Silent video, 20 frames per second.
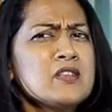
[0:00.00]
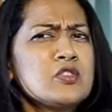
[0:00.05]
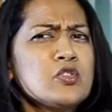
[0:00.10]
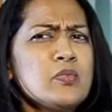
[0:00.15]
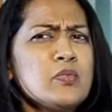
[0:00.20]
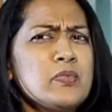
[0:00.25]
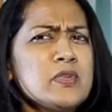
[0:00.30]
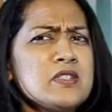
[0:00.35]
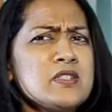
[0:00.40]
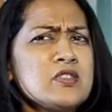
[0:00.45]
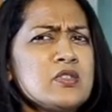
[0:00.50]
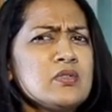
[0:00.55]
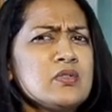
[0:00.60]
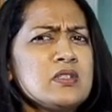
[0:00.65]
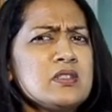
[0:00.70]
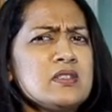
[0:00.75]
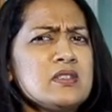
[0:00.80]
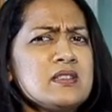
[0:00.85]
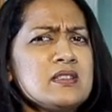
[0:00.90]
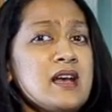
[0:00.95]
Super
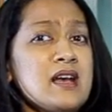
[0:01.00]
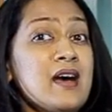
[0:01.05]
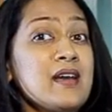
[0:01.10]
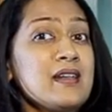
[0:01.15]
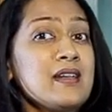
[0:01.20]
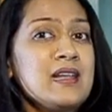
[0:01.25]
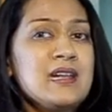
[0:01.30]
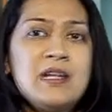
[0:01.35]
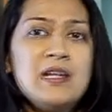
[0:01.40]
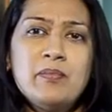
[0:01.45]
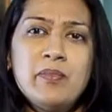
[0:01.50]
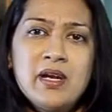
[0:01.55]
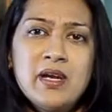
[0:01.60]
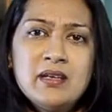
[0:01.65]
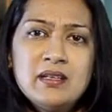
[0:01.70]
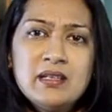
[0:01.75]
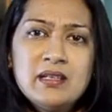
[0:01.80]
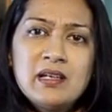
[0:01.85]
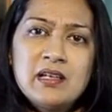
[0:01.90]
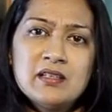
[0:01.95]
students are
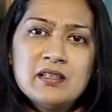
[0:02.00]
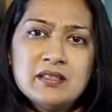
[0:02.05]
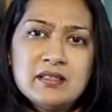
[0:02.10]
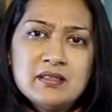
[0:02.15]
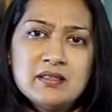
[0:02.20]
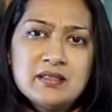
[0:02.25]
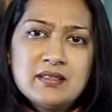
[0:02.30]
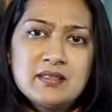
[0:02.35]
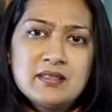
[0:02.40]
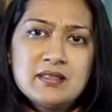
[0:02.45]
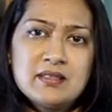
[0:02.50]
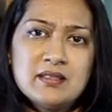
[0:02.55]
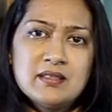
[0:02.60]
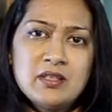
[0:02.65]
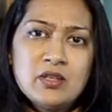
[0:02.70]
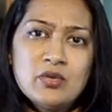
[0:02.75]
independent learners.